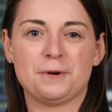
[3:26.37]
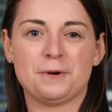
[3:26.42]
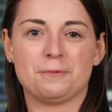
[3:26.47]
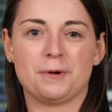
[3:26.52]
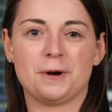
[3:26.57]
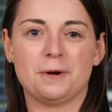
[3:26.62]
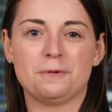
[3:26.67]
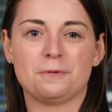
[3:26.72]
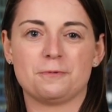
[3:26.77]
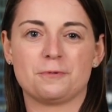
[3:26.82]

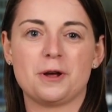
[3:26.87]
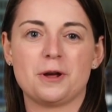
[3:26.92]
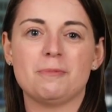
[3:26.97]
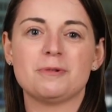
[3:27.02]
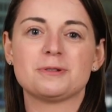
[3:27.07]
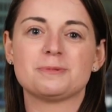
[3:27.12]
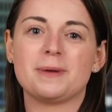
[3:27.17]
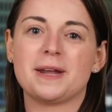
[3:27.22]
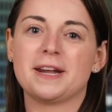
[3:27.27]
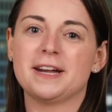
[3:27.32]
Well, we
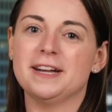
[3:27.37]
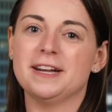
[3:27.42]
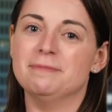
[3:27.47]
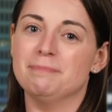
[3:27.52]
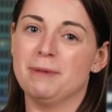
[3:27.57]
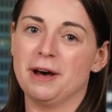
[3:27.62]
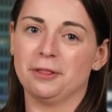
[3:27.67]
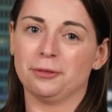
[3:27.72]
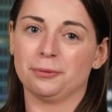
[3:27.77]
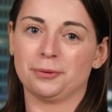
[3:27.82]
almost made it a
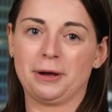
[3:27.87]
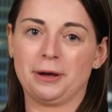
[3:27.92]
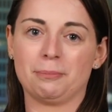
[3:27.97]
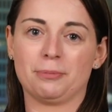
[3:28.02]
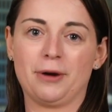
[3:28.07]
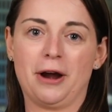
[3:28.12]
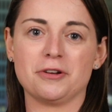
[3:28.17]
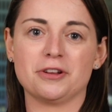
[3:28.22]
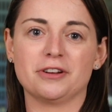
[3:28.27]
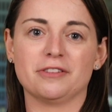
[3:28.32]
month without Brown